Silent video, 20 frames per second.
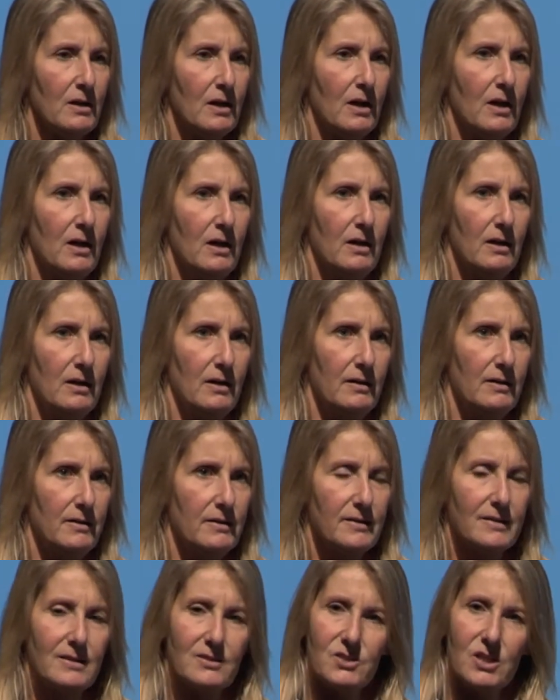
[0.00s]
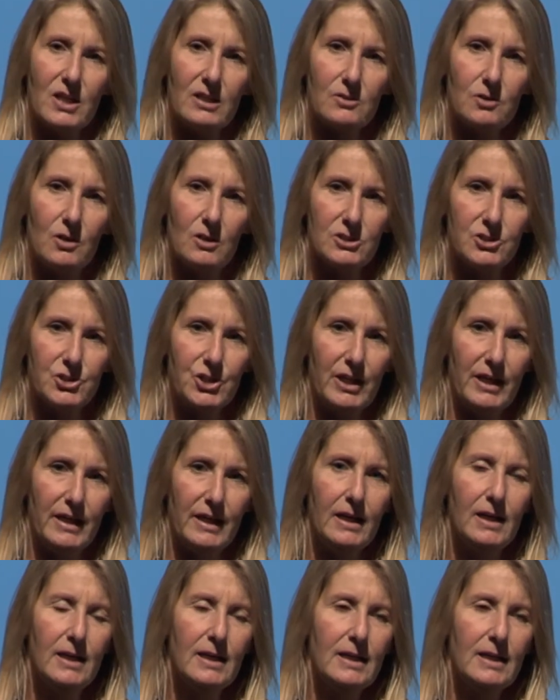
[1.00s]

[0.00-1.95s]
the technology